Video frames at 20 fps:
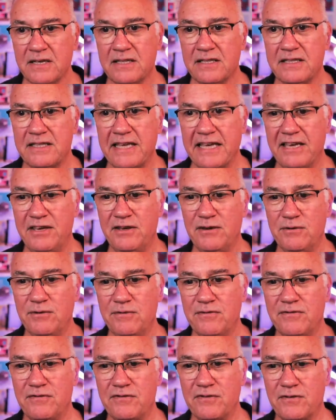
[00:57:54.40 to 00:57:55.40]
Thank you
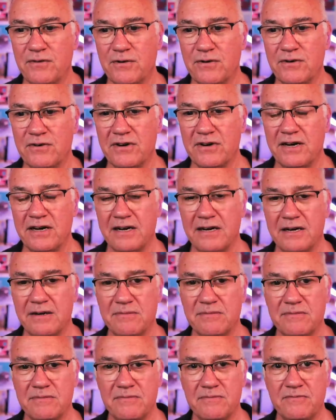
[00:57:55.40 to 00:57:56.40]
for
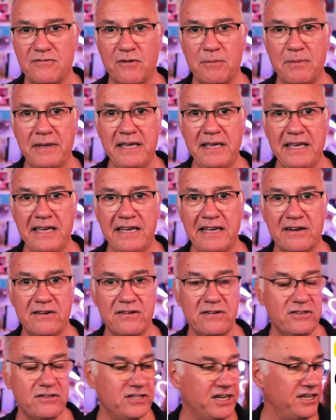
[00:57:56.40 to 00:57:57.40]
um, for being here.
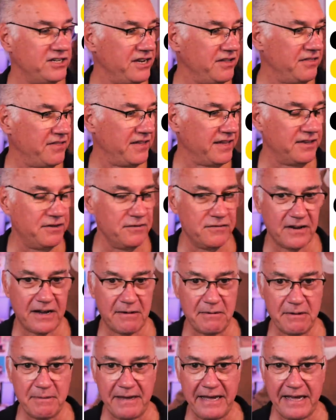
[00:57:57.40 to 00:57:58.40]
JJ, thank you for
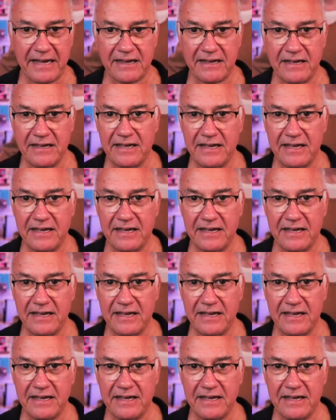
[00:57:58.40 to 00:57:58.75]
coming back.